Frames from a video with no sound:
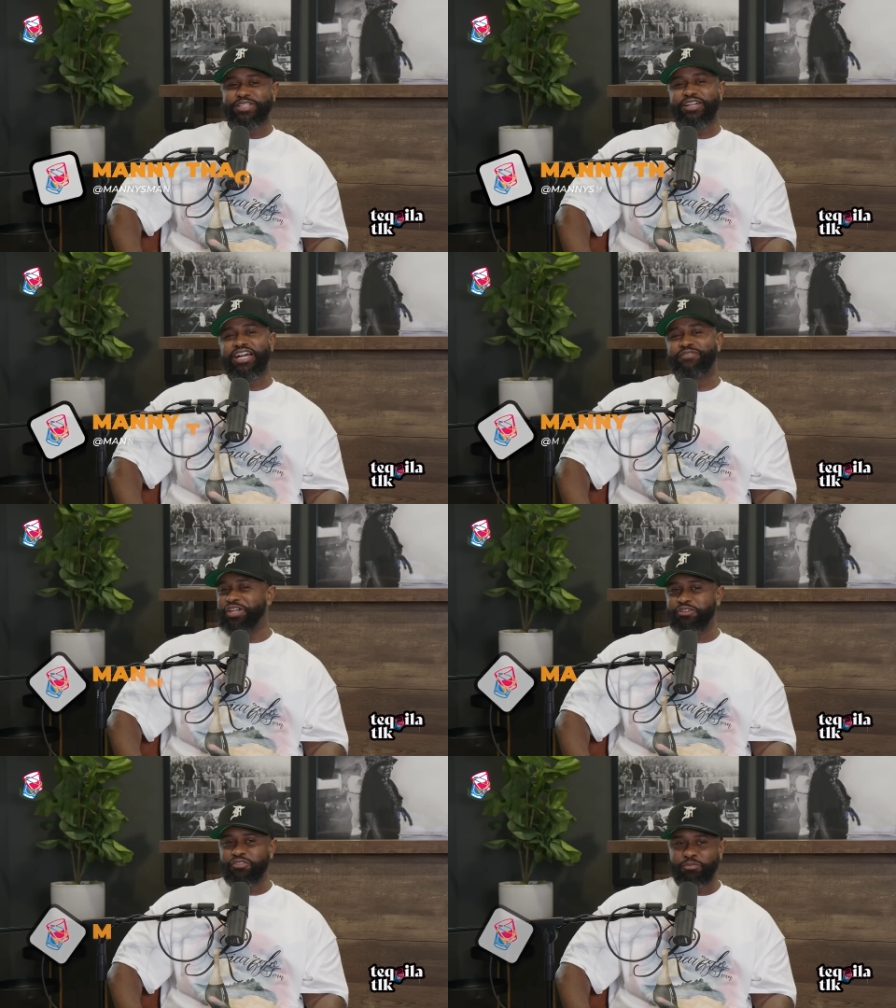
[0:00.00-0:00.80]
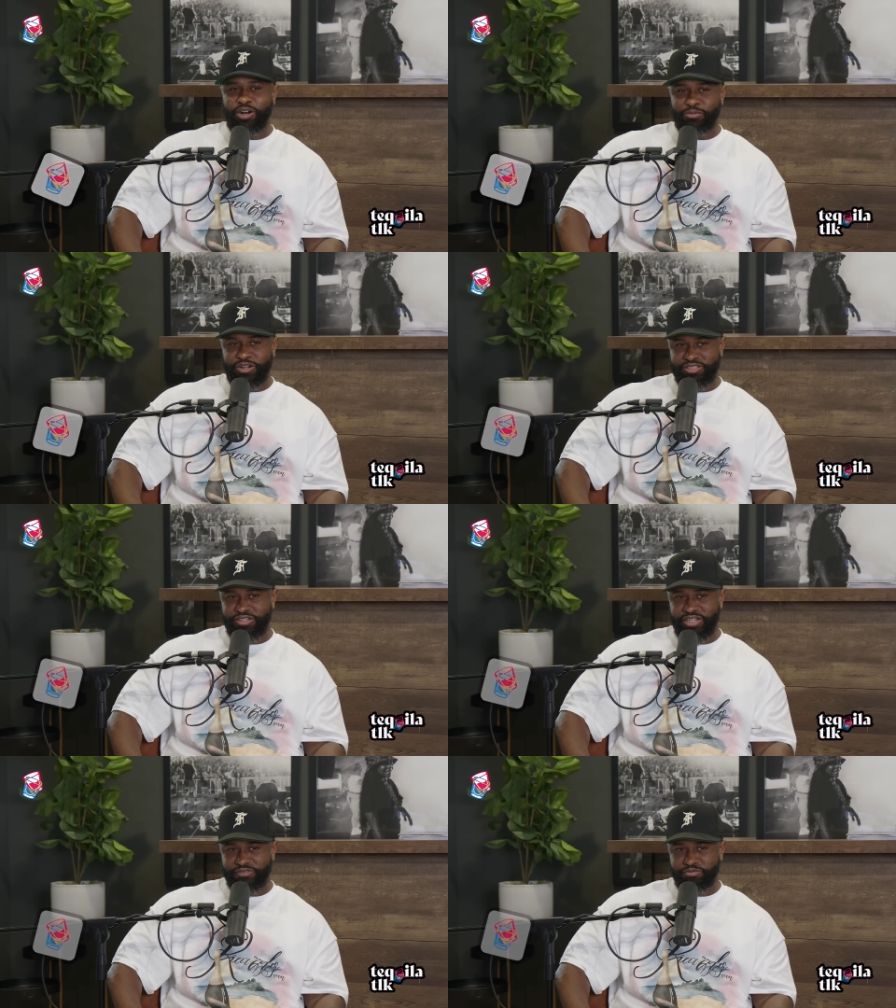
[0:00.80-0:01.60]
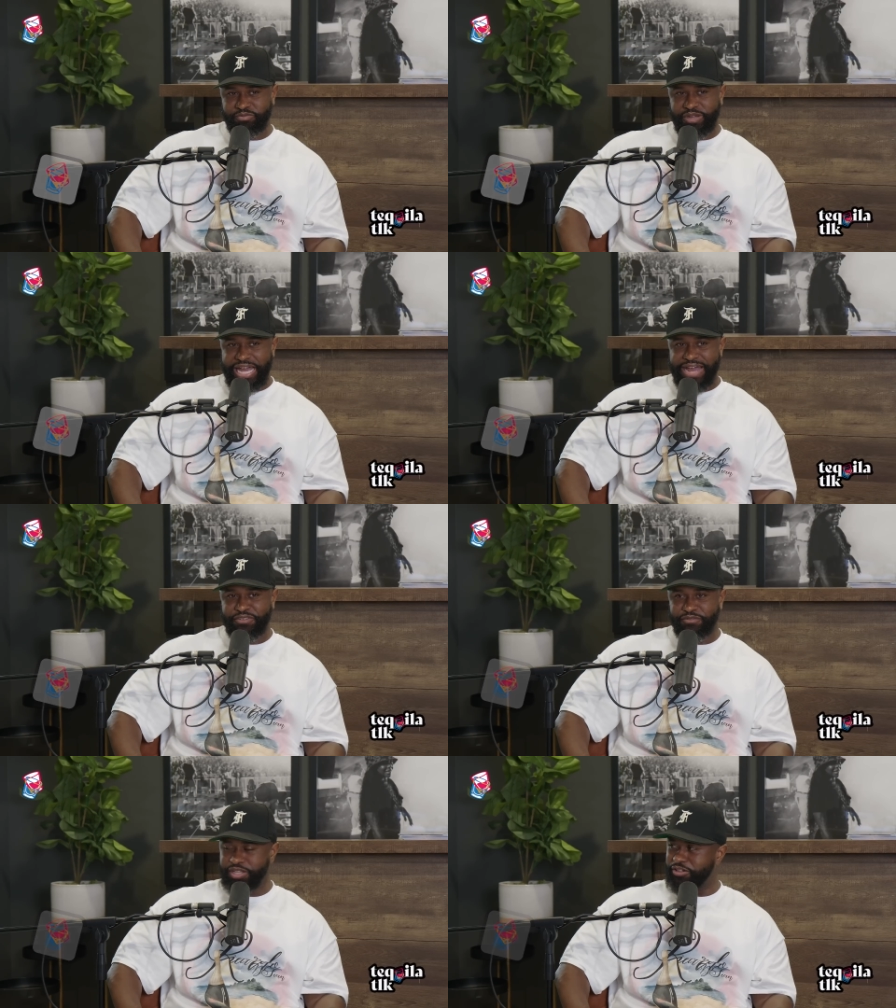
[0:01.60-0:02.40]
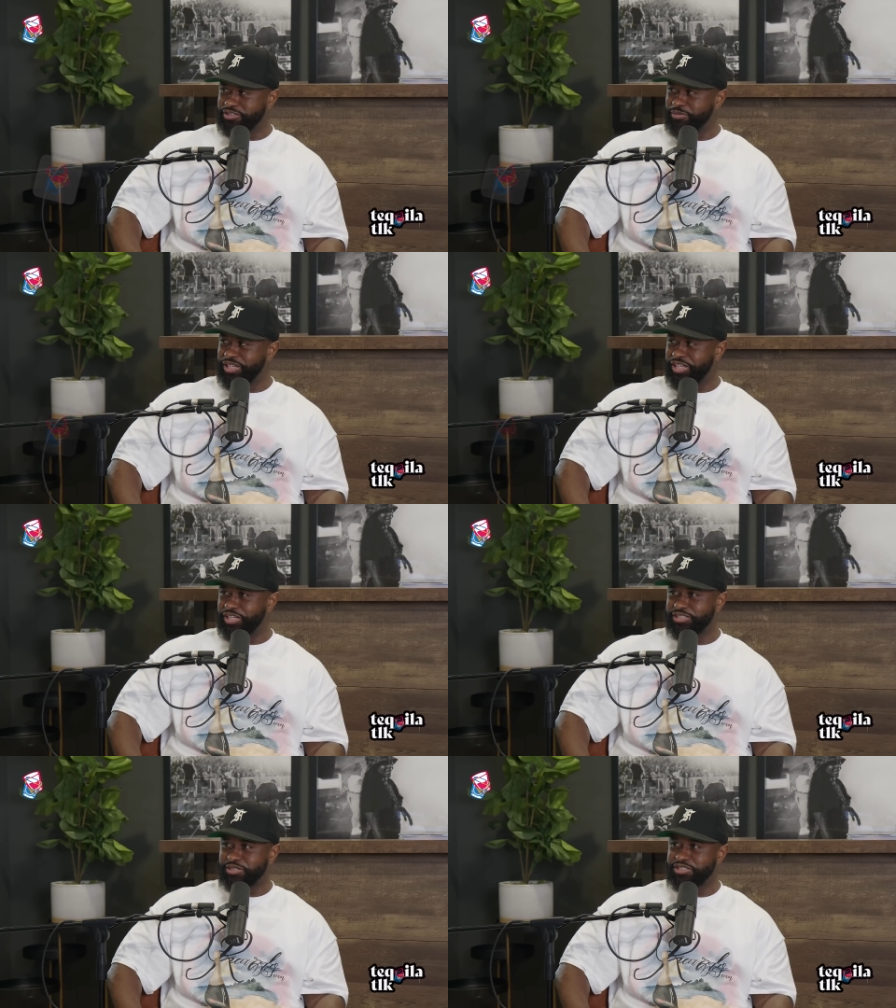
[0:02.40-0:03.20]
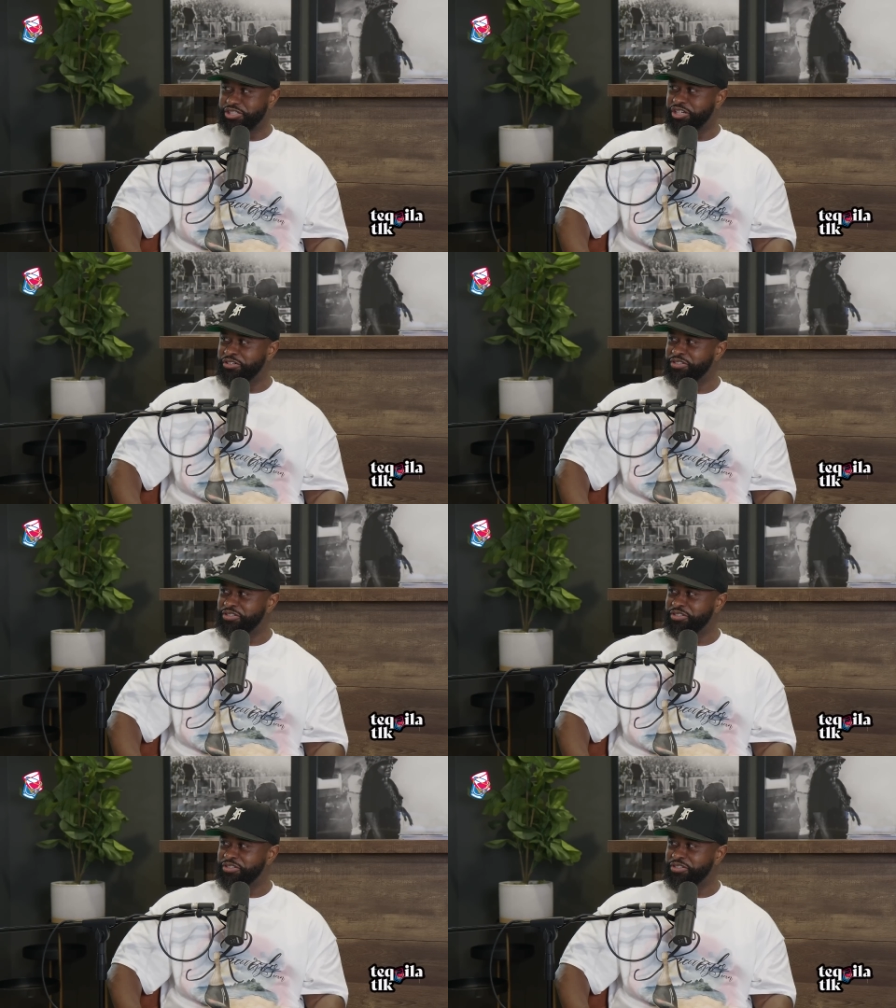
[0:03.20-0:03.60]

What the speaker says: I figure you from Baltimore. Half the videos, I'm like, yeah, he's a yo.